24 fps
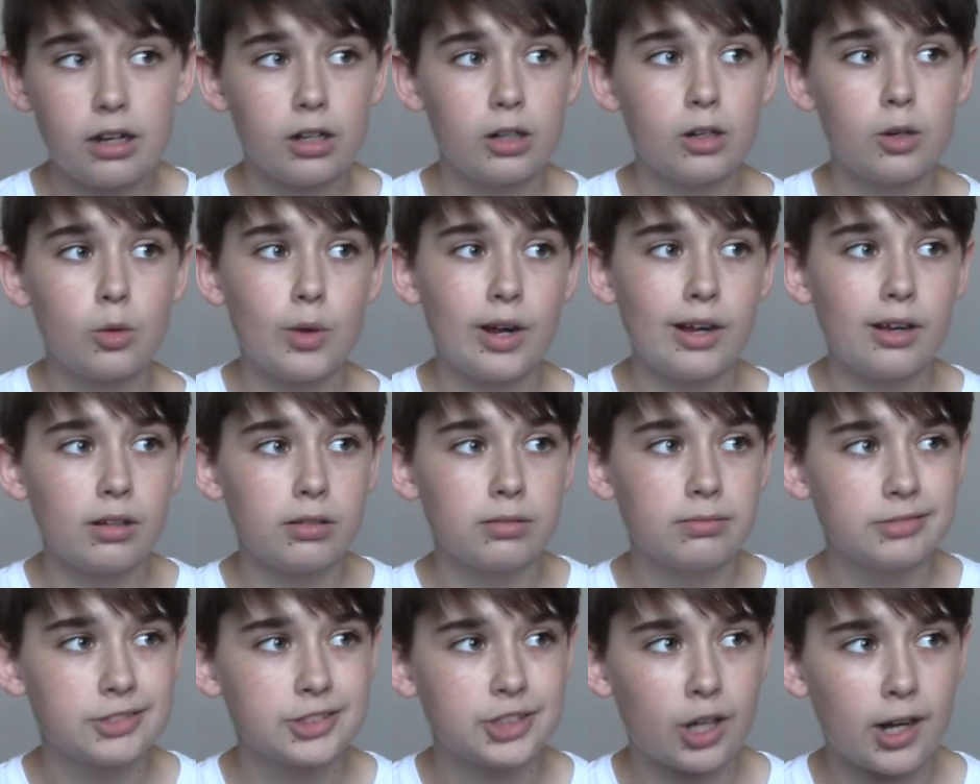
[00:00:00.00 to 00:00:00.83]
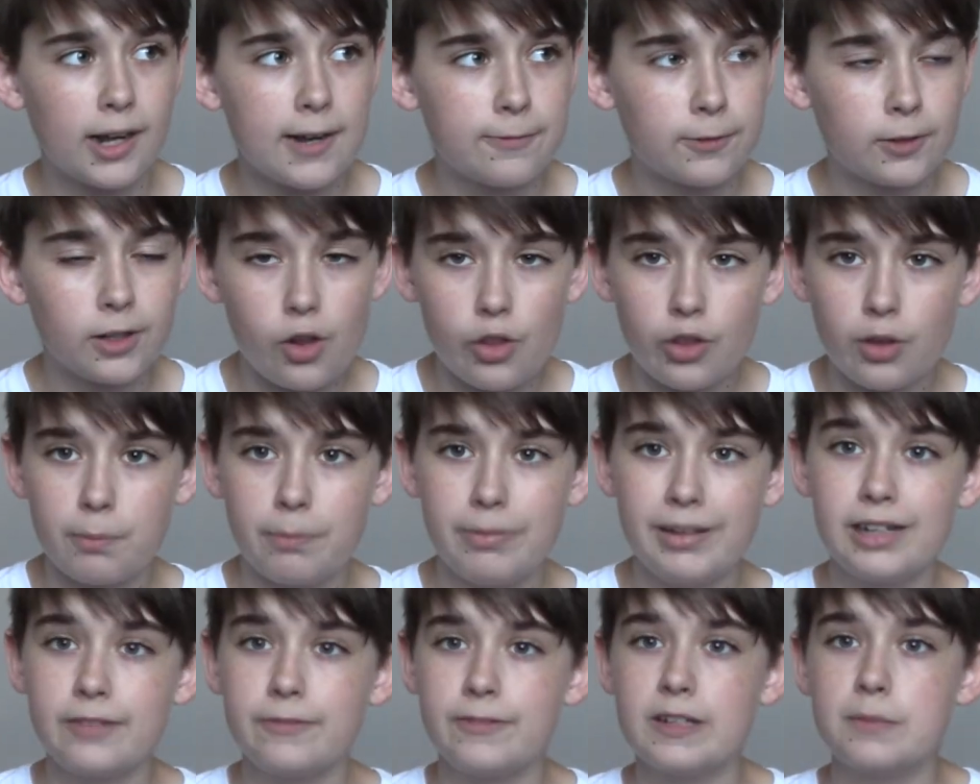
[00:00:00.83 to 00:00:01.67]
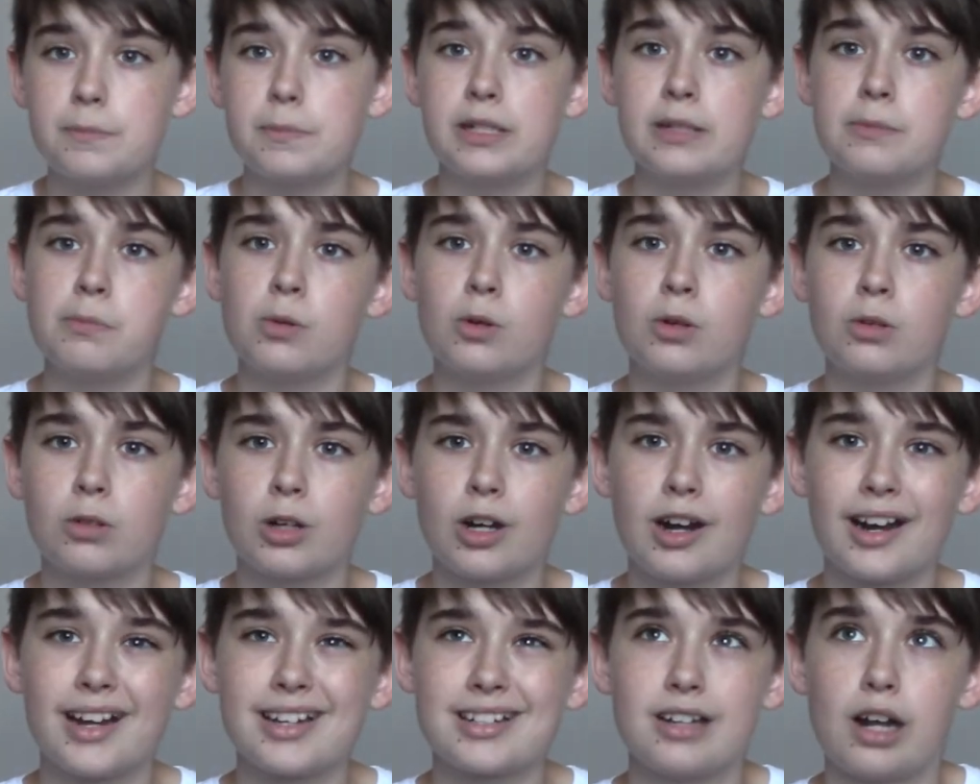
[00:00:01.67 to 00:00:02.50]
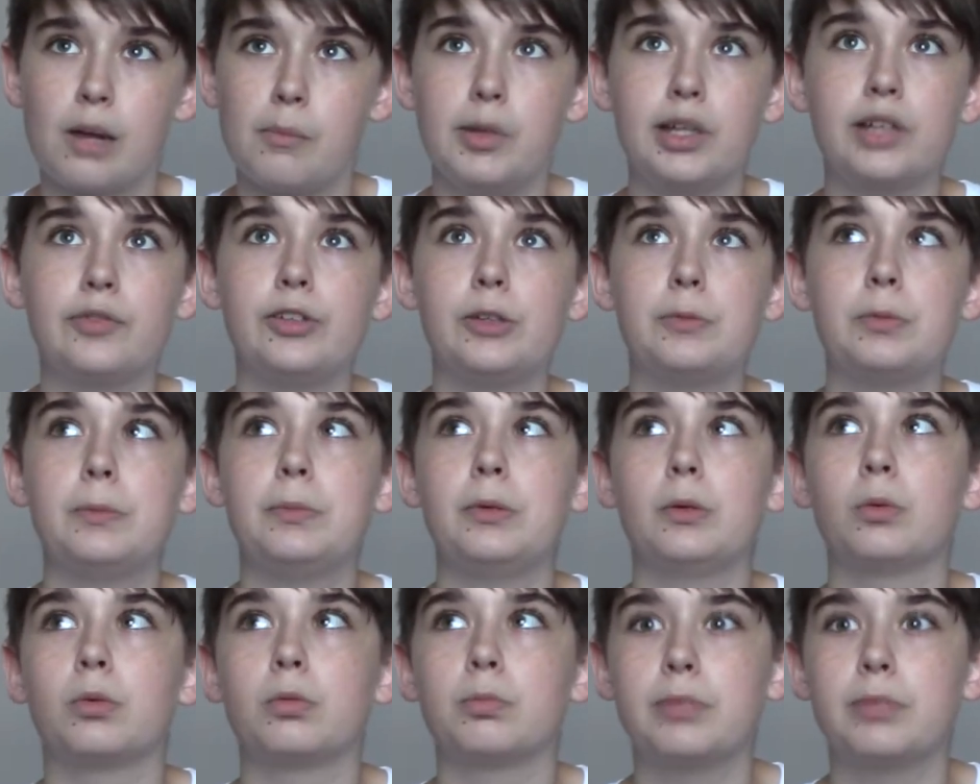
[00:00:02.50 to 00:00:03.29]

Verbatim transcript: oh well, sorry for all the big feet people, or I guess not big feet people,